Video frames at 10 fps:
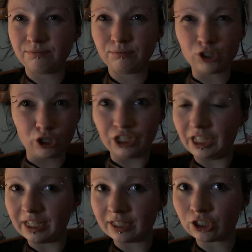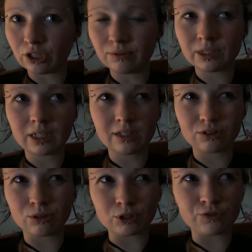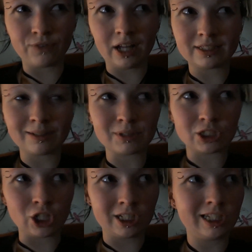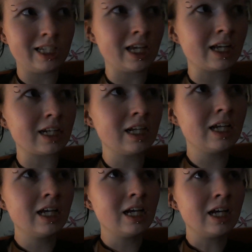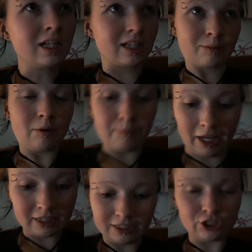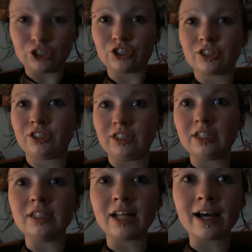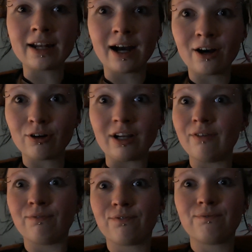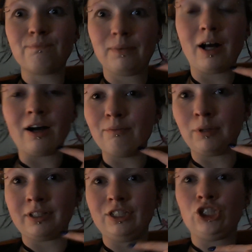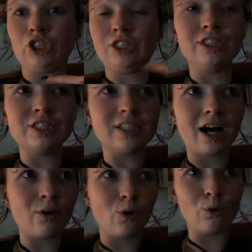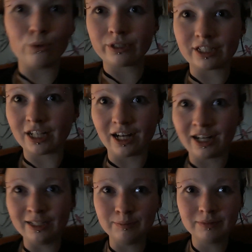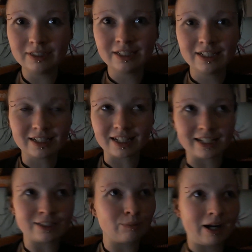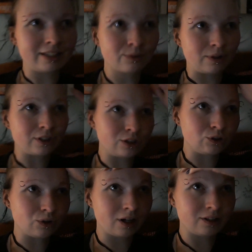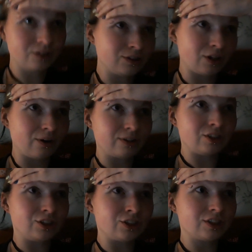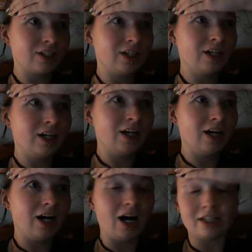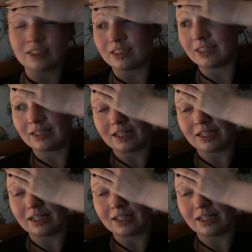chunkier, shall we say, not so much fatter, but chunkier. Like, my belly's just sitting there now. I have bloody chins now all the time. Like, no matter what I do, it's just, and